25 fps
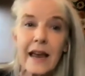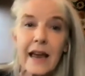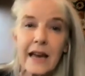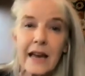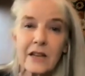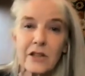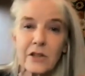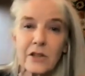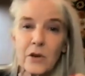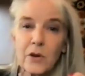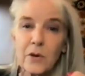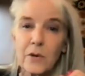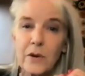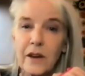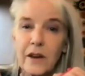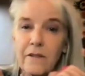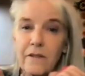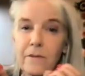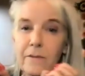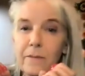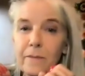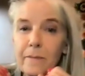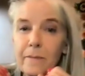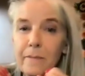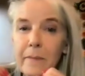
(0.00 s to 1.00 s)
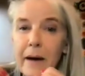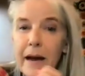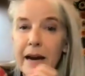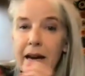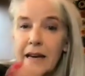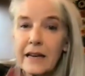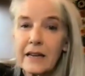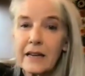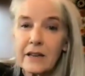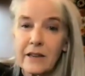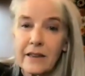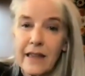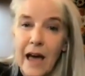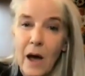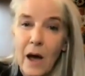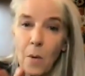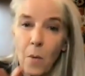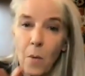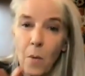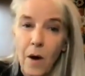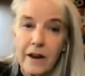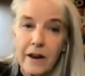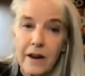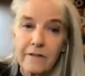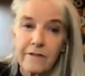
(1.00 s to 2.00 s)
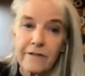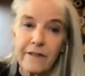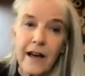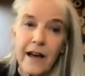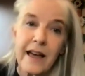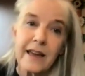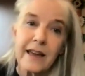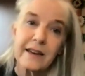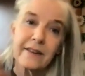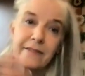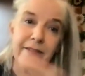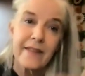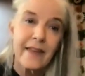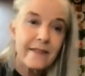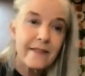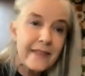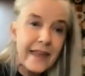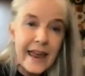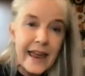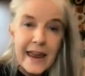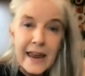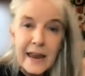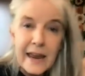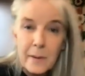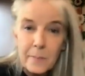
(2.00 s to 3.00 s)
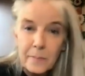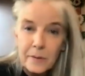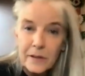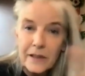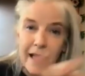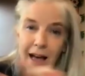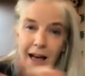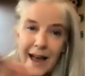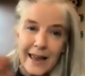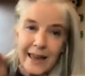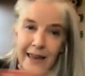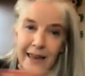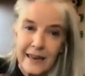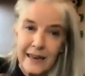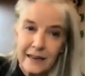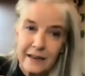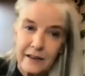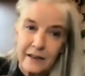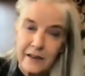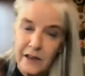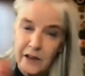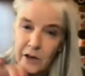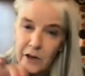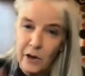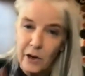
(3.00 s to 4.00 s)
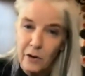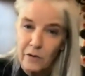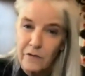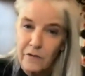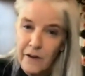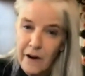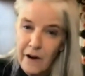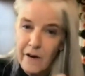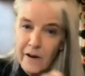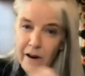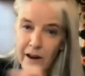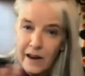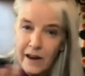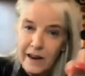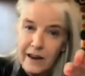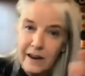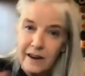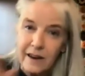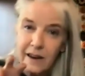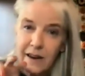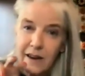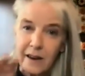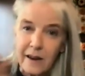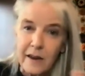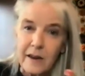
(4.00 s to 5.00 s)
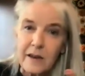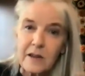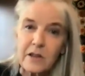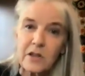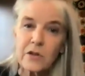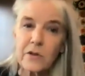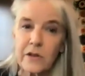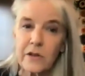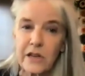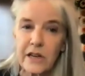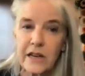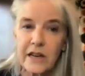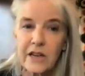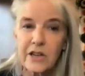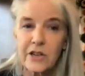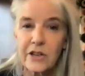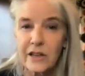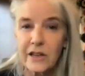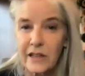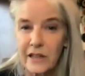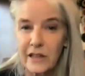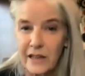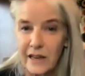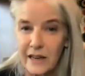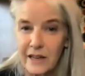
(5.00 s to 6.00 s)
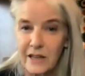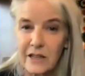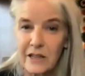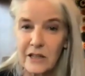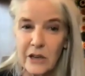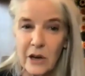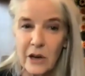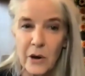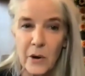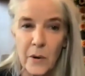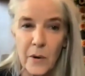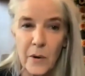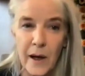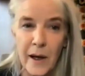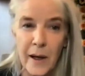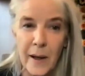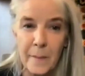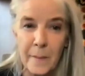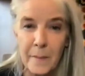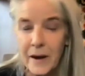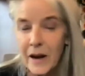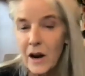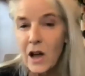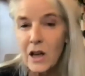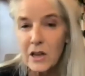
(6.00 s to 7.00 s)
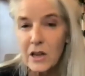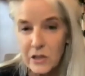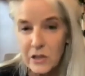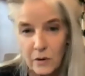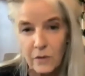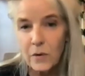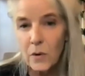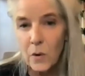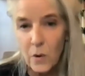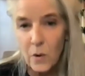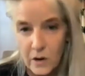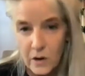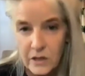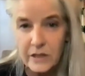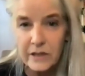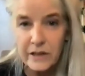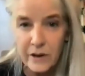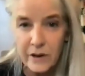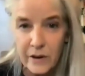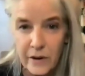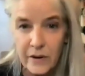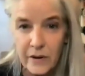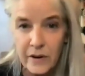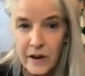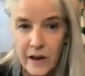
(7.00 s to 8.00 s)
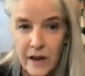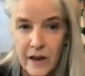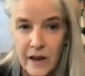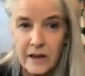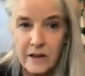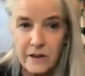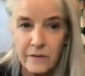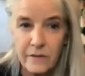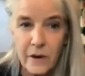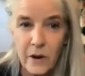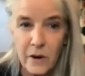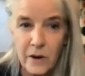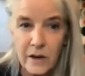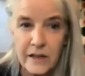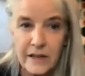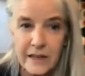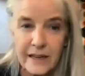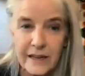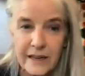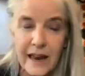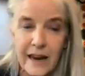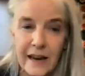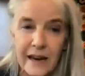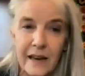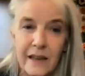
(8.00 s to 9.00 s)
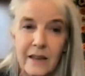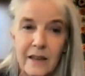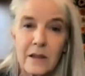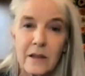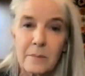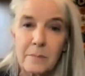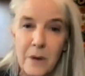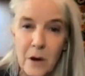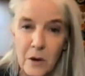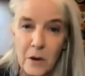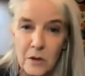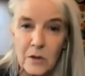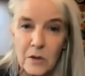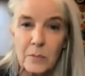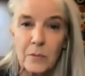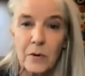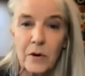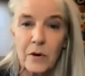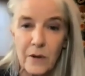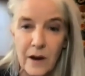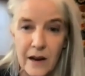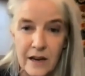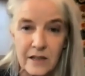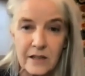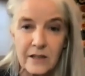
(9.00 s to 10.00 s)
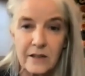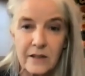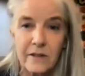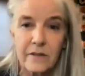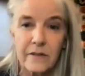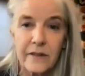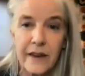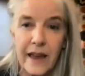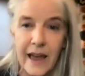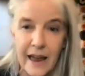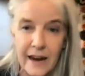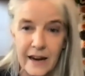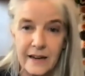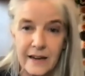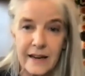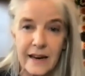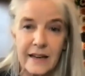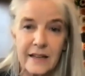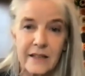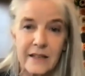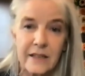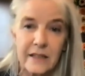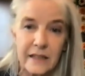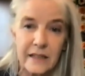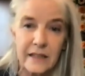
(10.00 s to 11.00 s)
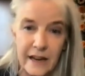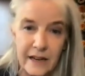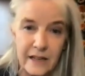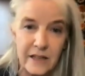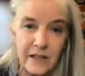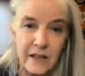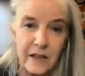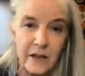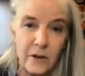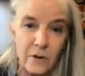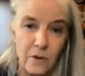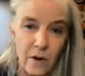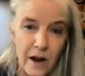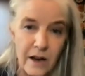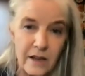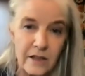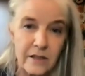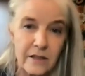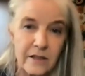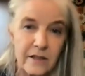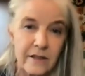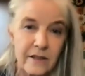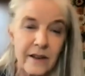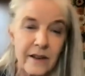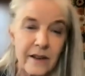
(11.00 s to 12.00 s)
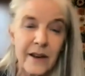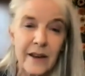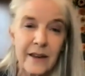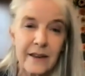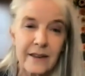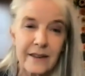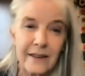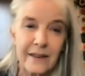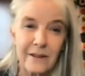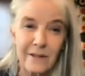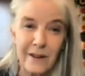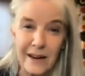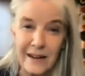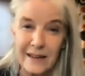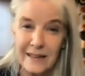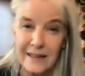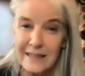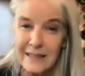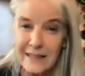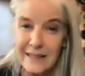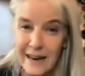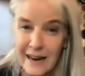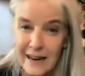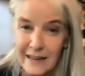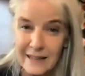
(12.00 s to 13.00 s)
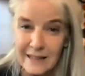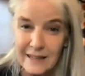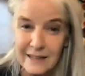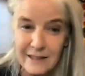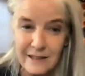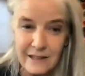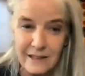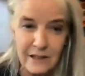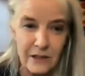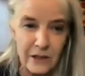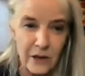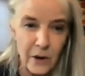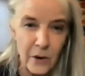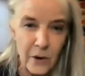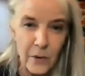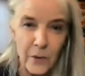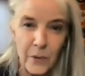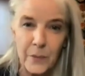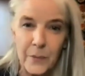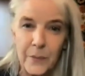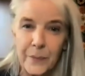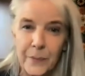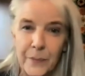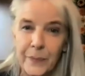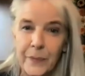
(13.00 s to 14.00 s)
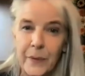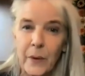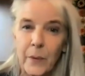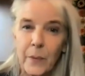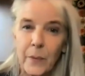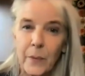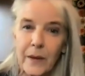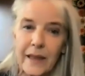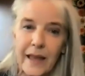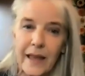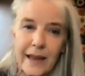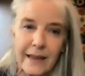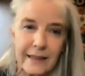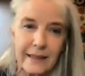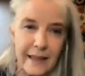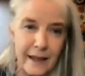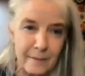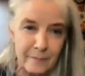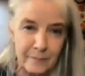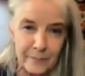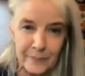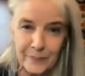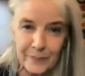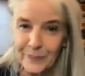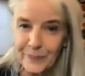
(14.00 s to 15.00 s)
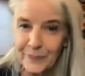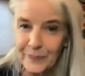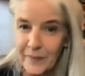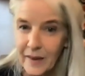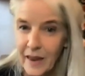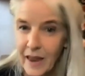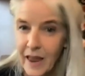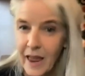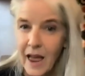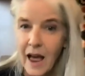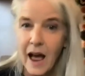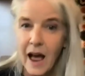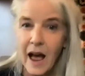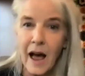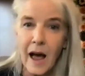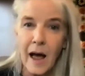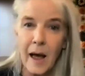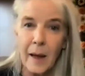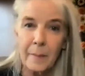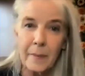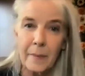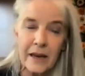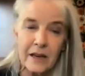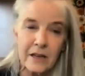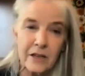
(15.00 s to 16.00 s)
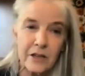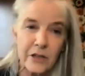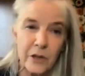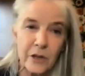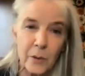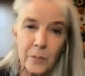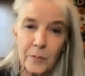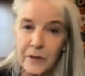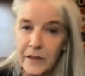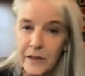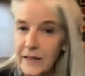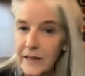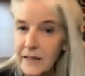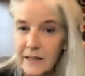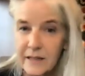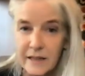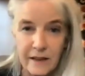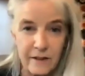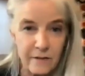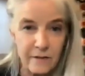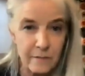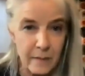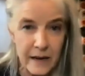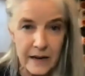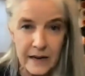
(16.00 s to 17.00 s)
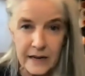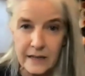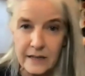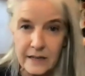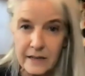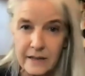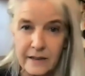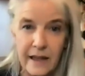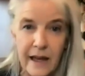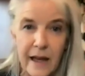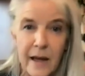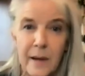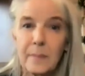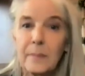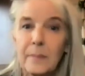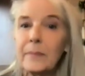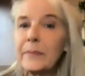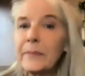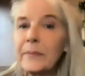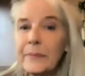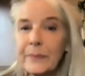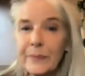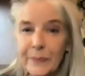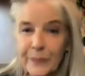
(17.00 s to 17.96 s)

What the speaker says: And so you give money to that one fund and then they apply it, you know, very strategically. So, and also of course they're devoted to getting the most progressive candidates elected across the United States. So we like them. And so please give money to them.